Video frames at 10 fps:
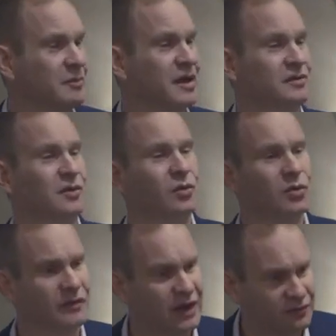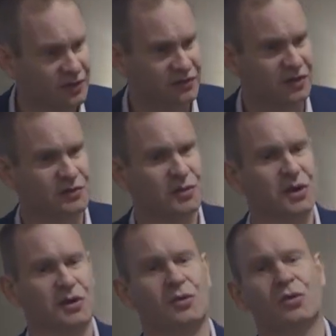based on all of that research
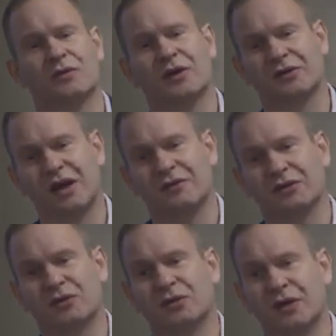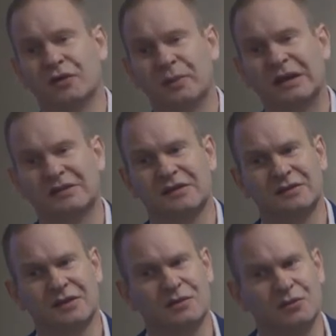work, all of those alphas and all of those
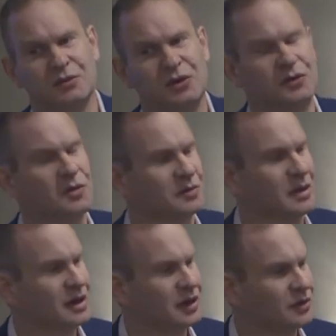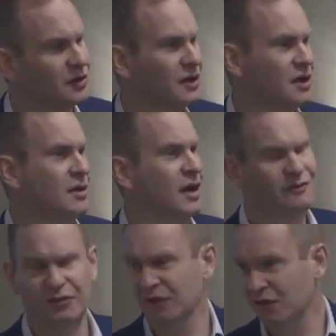betas that we talked about earlier on.
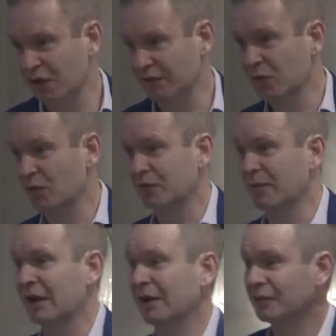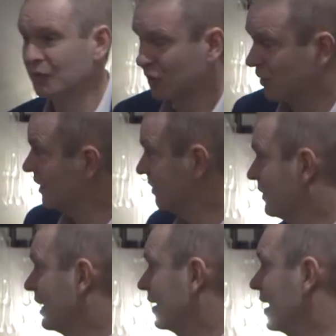Everything that I've talked about and more is
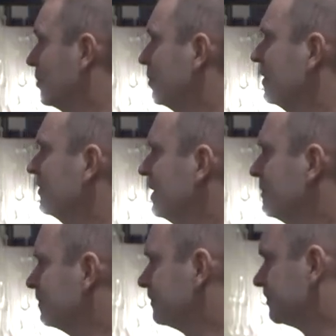in that capability.